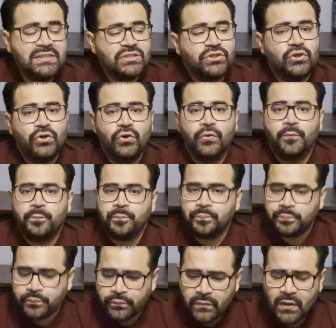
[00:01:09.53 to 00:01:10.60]
So
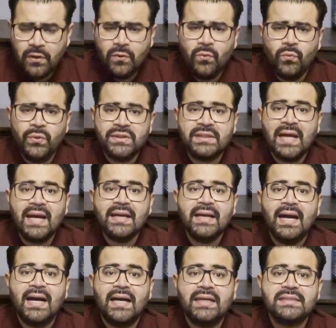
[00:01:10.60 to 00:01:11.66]
with that,
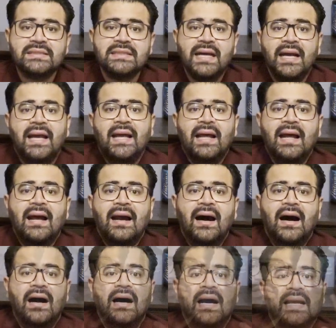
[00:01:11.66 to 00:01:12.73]
guys,
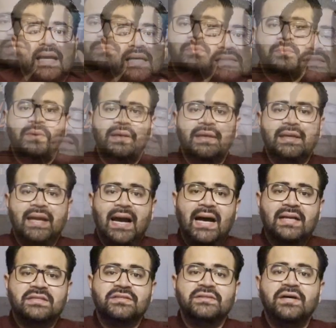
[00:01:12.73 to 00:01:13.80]
I guess the
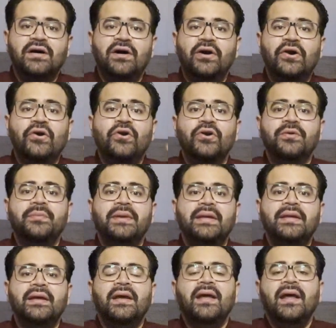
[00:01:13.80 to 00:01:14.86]
gods heard
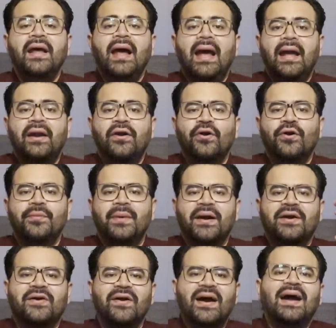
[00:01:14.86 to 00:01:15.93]
me and heard my
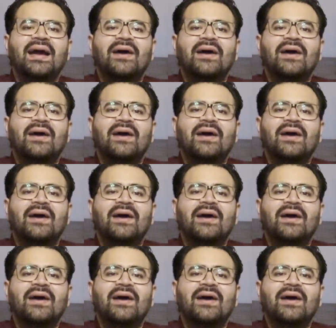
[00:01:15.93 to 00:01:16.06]
cry.